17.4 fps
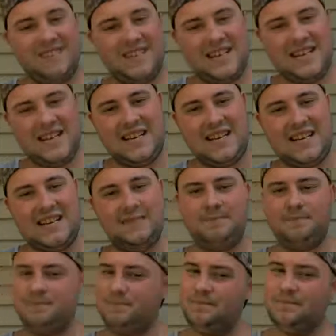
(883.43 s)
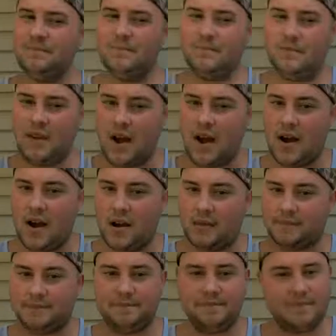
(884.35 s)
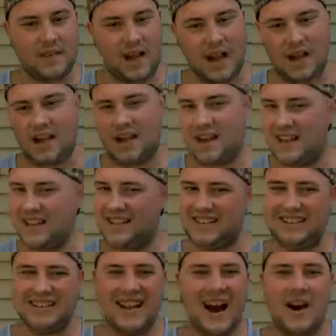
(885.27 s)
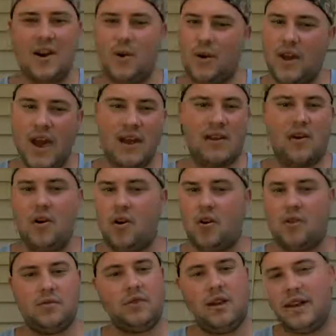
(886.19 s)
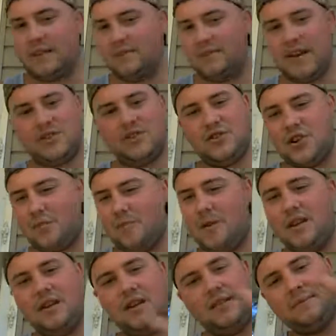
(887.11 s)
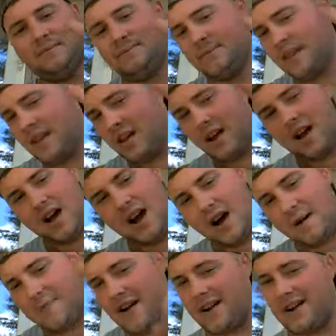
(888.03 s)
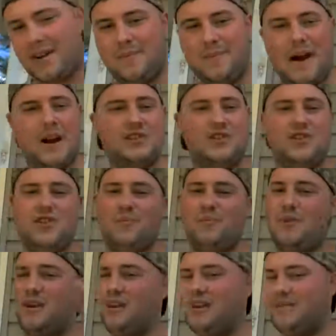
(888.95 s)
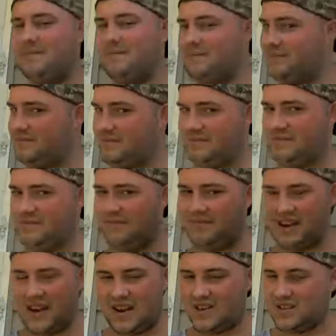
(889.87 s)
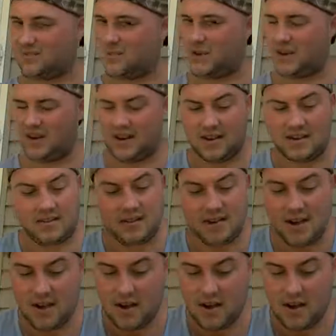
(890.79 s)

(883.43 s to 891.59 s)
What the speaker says: Nah. Not okay at all. Like, that's your opinion. I'm not going to bash your opinion. It is what it is.